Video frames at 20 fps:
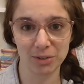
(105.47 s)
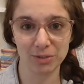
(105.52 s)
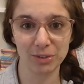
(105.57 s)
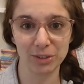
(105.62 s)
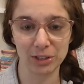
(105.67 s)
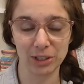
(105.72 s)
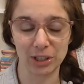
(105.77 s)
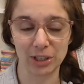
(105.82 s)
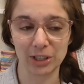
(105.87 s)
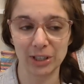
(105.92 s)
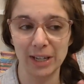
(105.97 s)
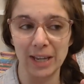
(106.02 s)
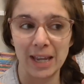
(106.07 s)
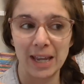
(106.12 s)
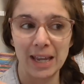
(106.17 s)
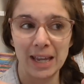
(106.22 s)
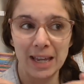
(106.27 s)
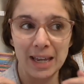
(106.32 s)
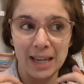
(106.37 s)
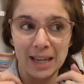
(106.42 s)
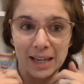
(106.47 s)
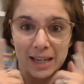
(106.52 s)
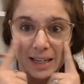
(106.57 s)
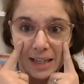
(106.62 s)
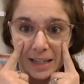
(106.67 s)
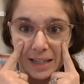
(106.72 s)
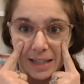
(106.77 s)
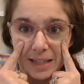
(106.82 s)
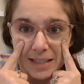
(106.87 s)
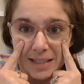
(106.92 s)
overlook
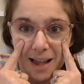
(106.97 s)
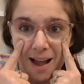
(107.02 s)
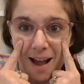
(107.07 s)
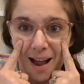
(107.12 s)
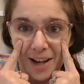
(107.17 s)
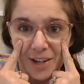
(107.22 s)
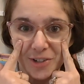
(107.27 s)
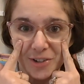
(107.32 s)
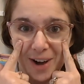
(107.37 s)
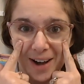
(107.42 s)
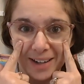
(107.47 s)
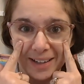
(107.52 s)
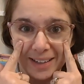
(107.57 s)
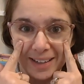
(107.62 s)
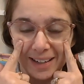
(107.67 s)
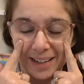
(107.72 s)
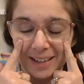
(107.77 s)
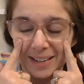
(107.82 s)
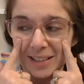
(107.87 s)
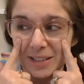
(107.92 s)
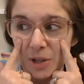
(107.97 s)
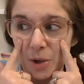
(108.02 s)
is eye tracking.